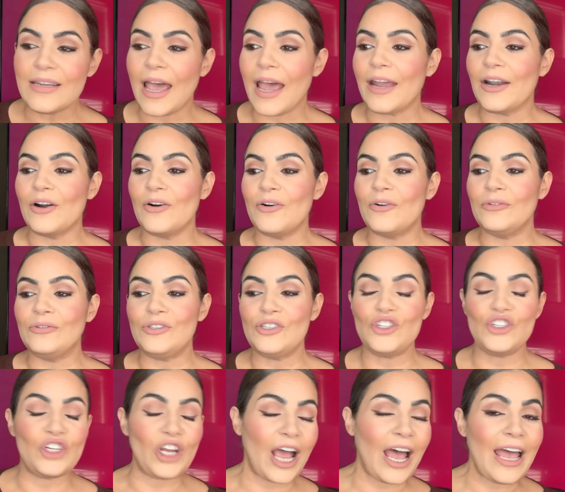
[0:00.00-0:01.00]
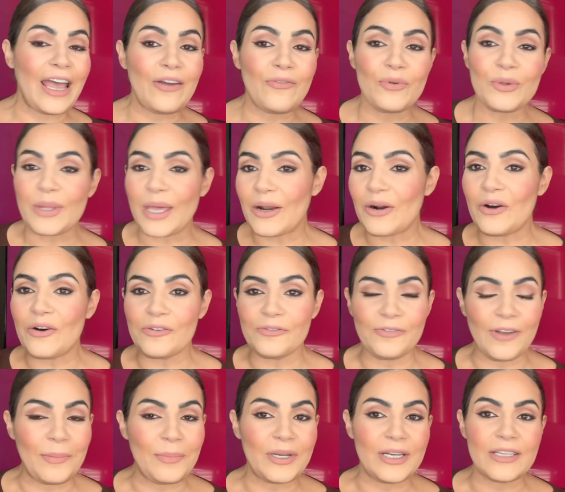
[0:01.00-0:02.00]
I don't jive with that whole
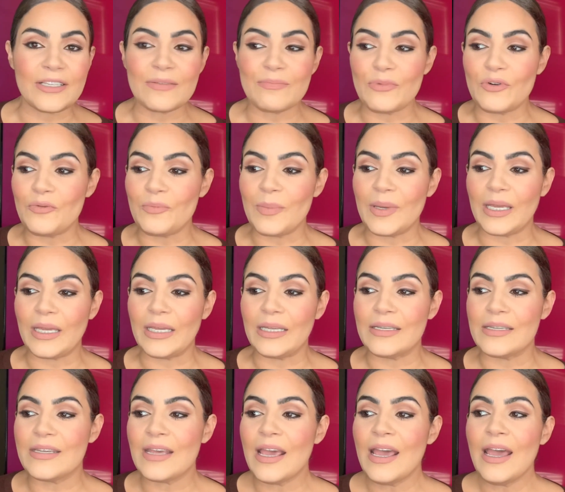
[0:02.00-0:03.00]
feminist movement.